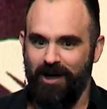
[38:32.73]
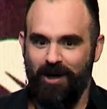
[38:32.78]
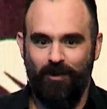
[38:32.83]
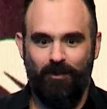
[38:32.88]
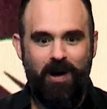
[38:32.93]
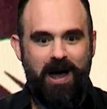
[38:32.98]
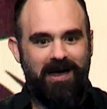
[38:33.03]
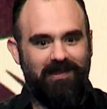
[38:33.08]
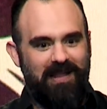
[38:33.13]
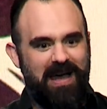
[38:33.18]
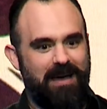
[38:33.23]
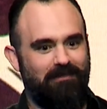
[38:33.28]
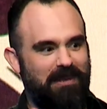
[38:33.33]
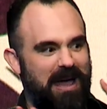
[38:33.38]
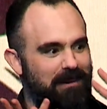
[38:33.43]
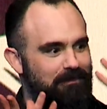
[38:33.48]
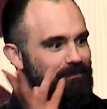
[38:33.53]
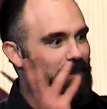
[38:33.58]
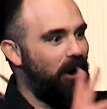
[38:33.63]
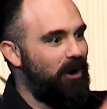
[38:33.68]
while I'm,
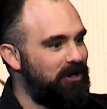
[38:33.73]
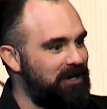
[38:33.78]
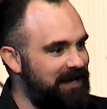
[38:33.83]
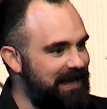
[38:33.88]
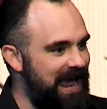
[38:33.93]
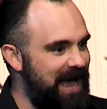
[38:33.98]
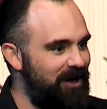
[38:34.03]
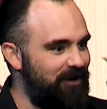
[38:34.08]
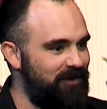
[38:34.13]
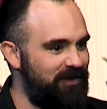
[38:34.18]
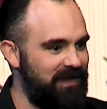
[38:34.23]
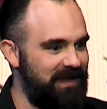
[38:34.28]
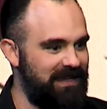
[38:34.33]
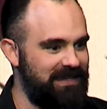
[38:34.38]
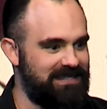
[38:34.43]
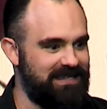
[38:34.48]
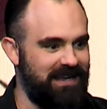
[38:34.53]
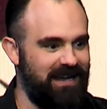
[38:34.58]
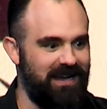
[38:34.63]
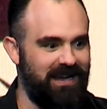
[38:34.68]
like, barking out these